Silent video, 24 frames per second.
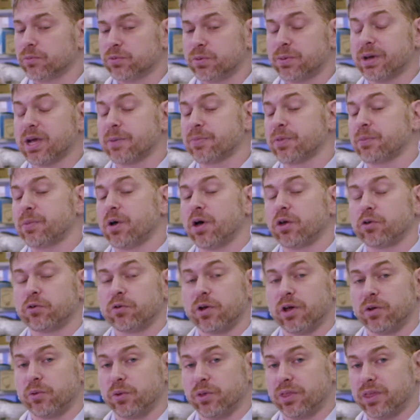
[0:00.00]
to pick up the ball and
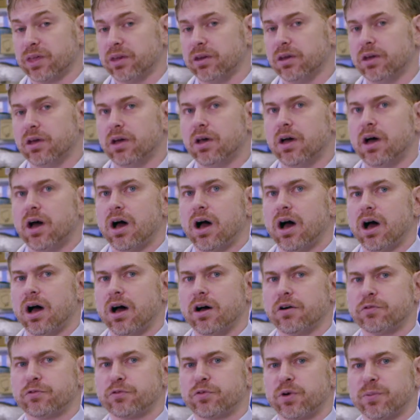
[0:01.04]
run with it
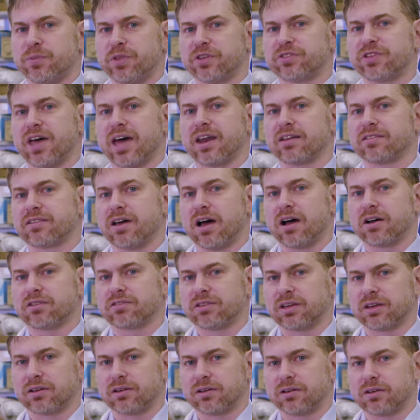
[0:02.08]
from the
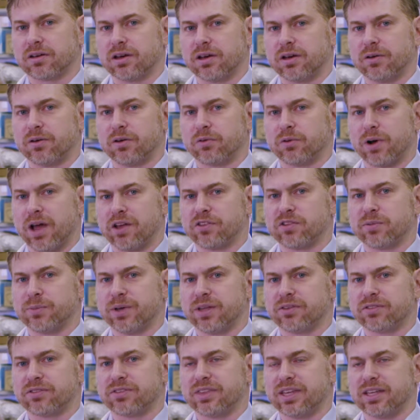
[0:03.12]
cytotoxic
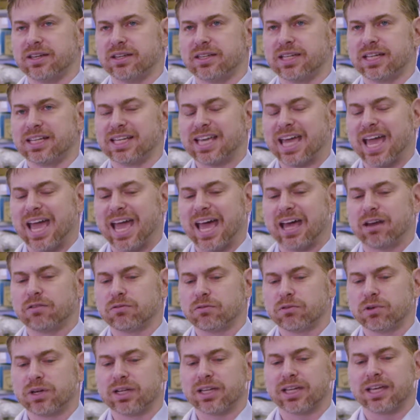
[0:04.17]
regimens that can't
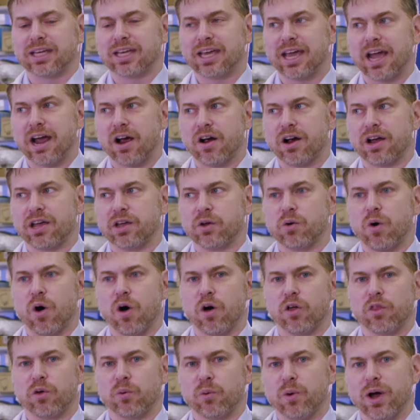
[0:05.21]
really carry you
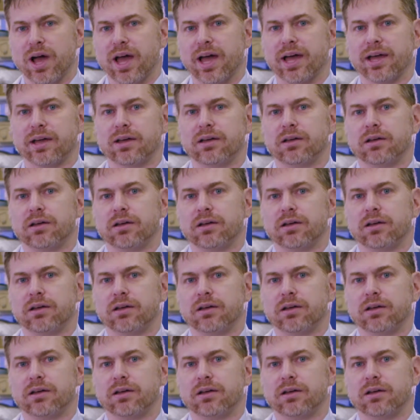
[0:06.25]
all the way.